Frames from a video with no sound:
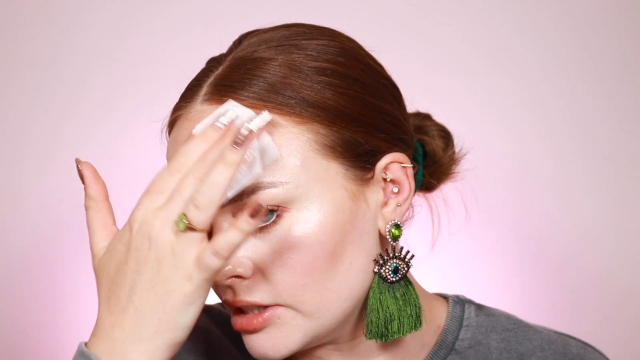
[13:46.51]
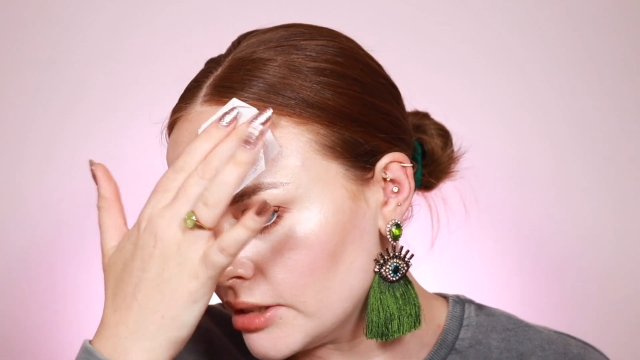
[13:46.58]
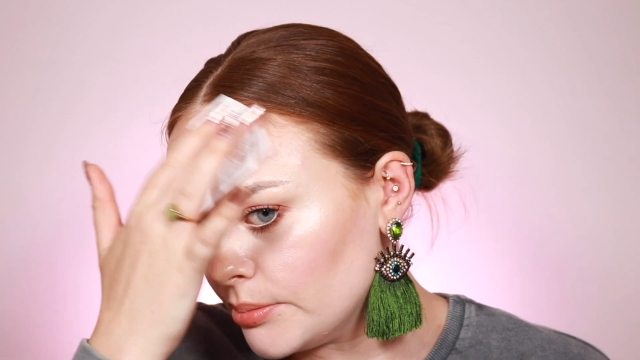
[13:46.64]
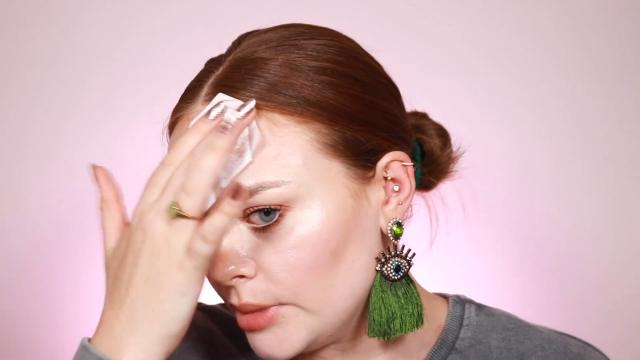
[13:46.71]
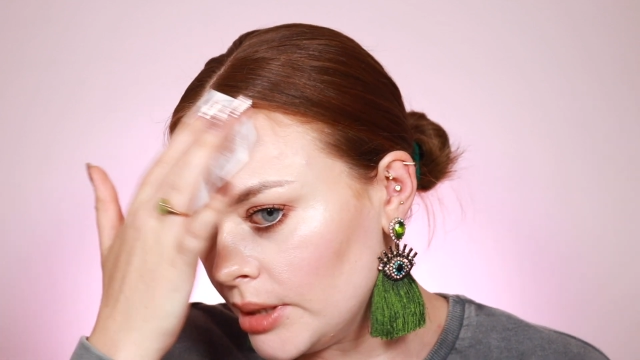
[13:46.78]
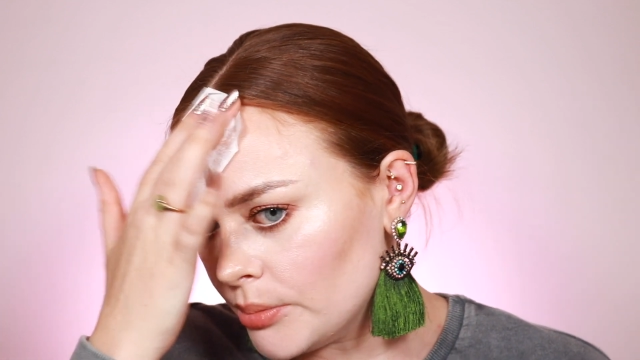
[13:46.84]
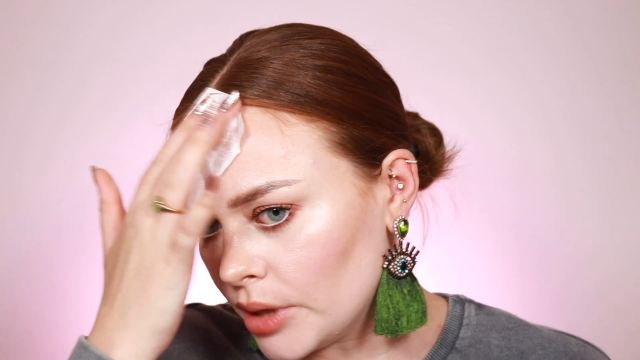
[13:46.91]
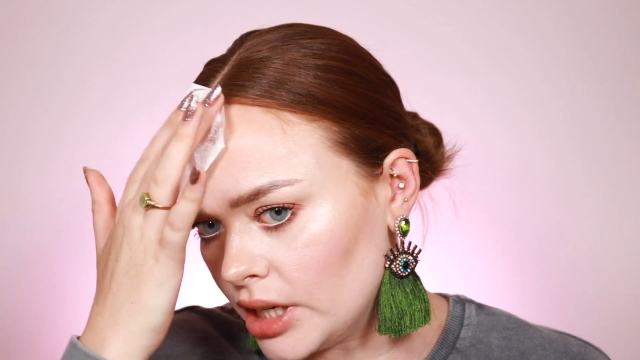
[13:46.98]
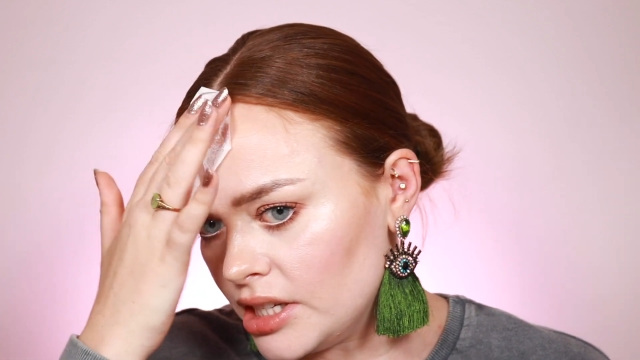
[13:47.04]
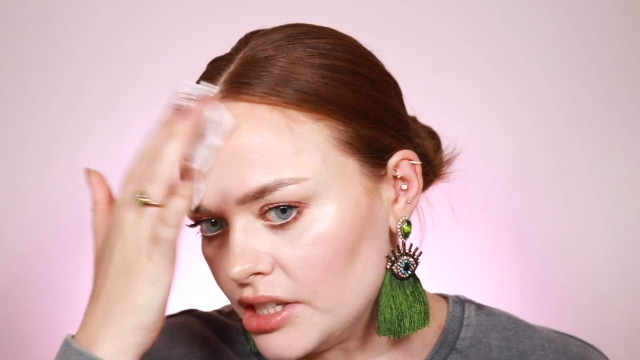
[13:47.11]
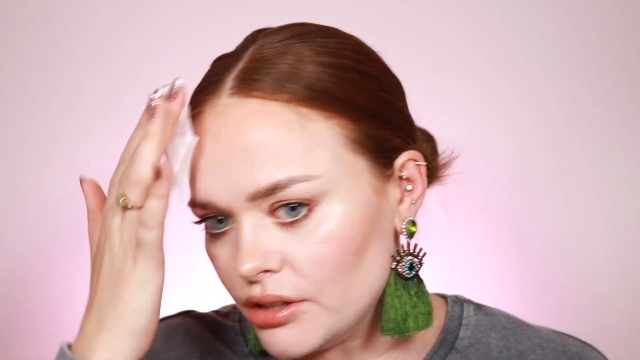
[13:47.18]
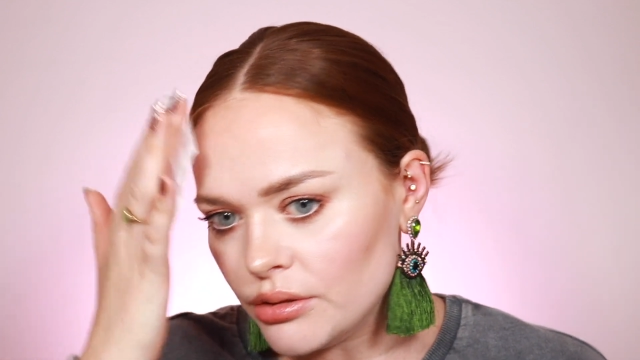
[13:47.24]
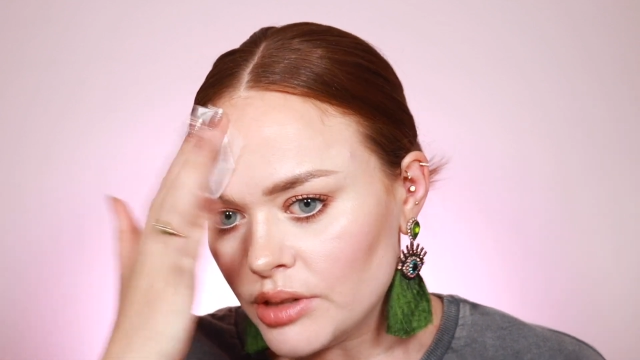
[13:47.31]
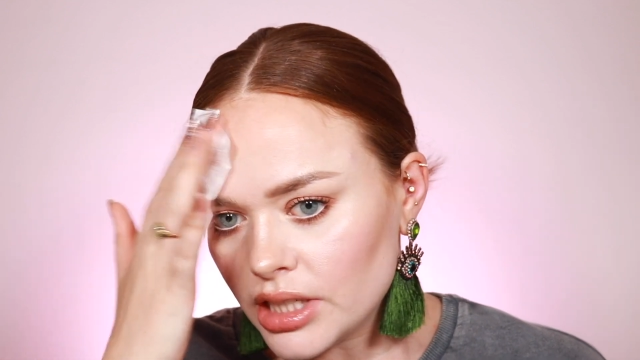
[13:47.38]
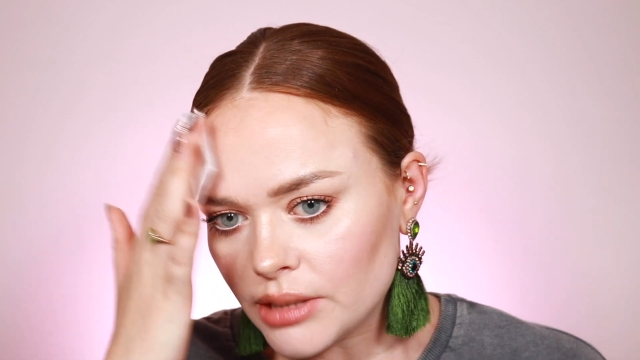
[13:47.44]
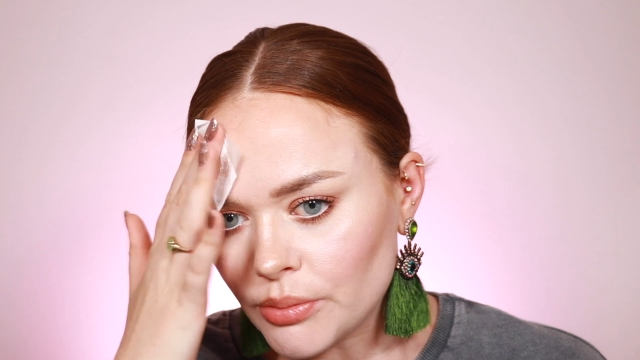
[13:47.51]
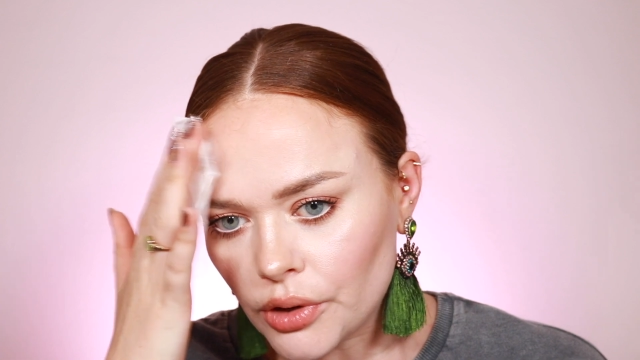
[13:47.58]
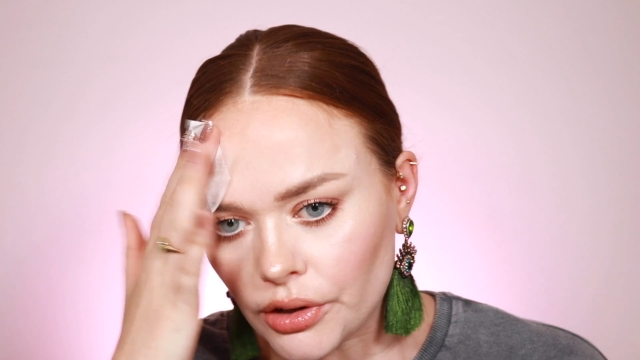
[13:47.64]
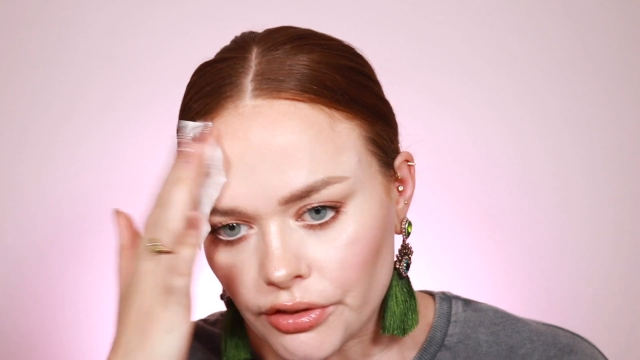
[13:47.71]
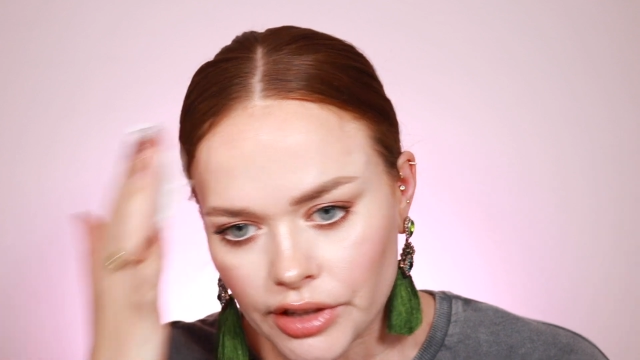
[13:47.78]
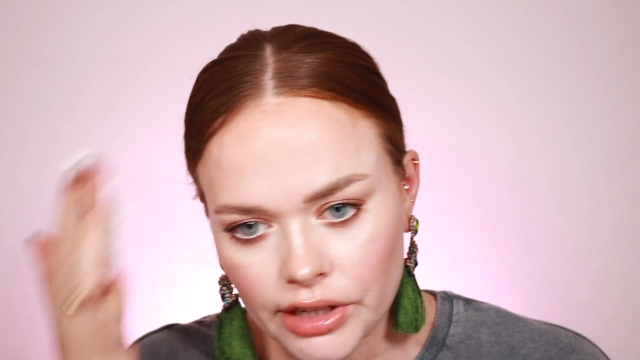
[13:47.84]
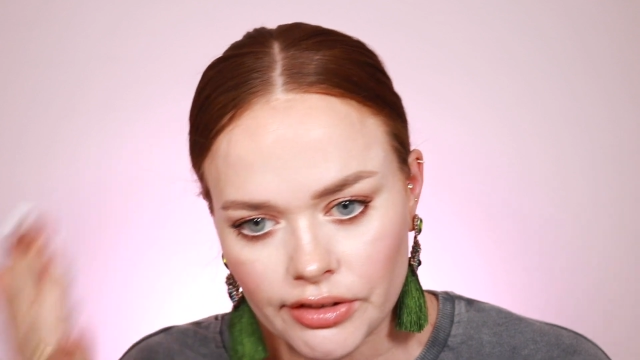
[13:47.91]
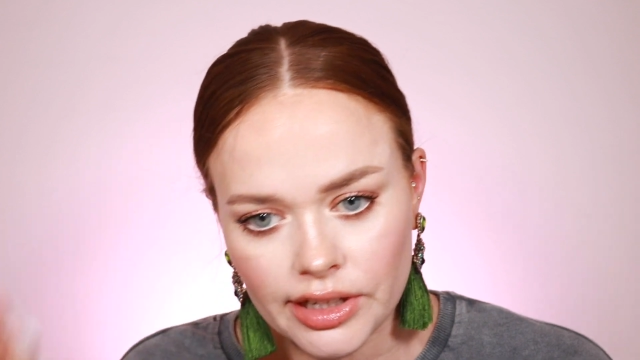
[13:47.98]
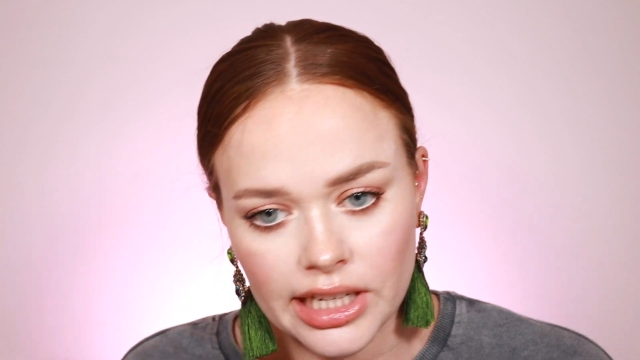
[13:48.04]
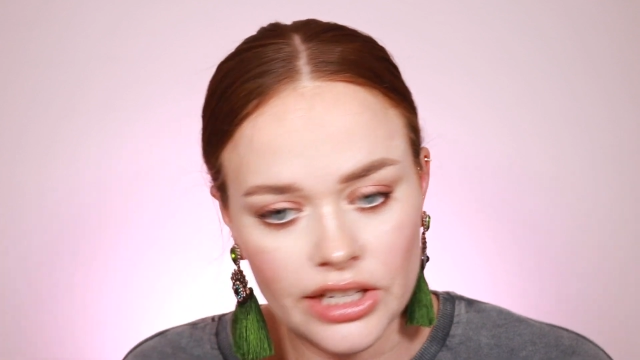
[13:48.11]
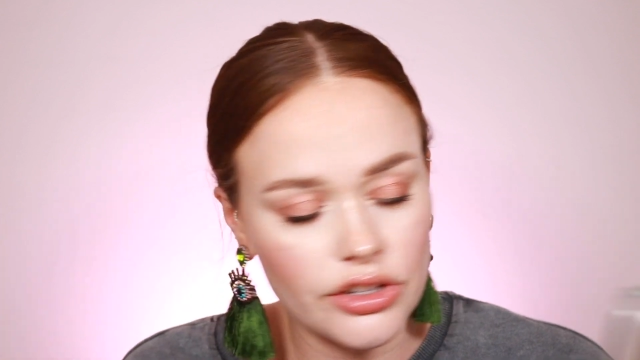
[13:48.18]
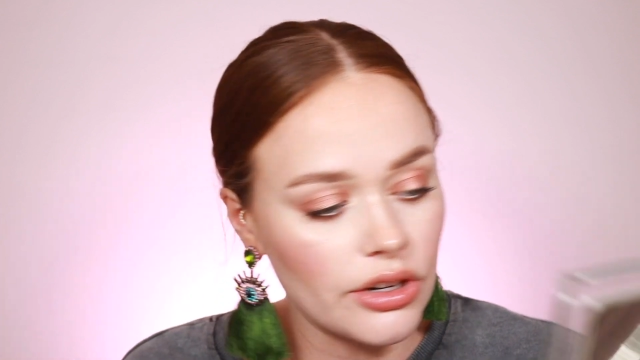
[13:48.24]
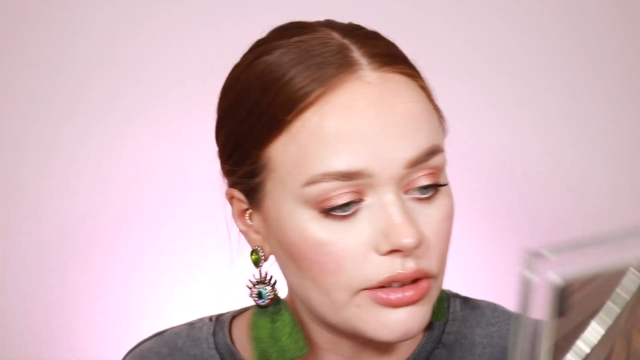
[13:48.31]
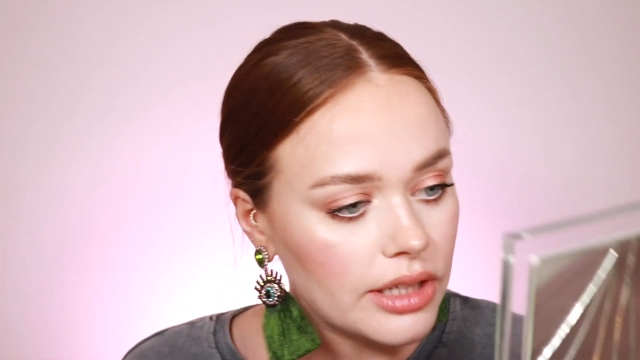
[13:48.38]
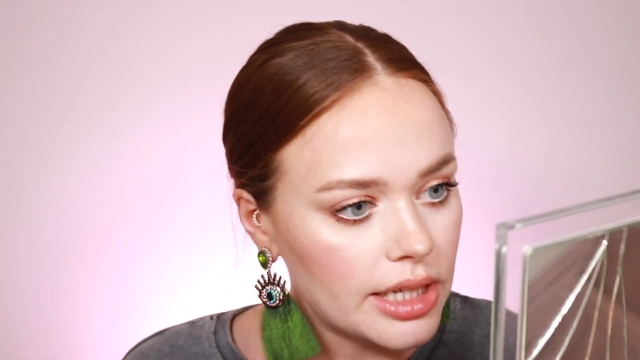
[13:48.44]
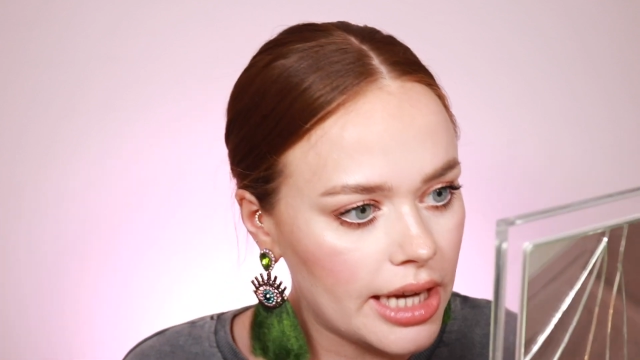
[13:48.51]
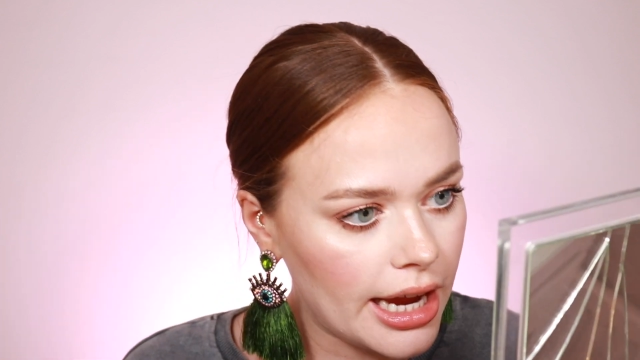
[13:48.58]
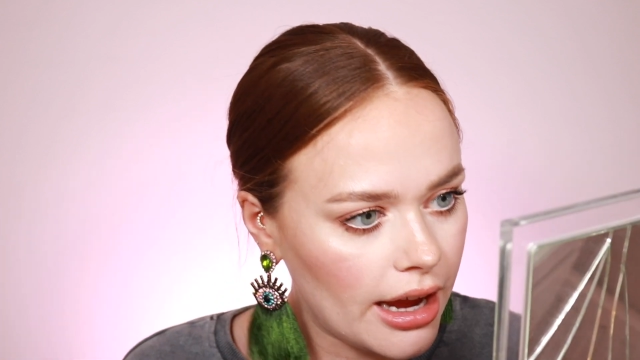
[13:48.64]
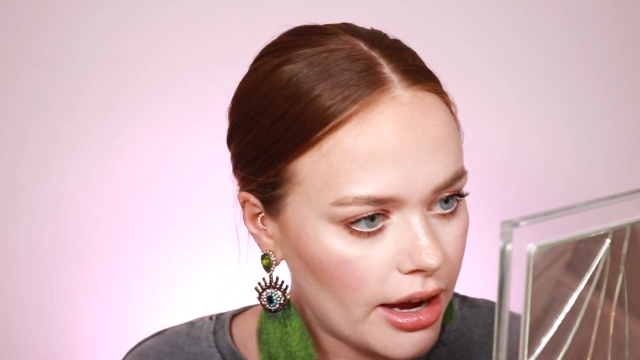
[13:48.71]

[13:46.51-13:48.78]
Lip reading: than me might do this more frequently throughout the day.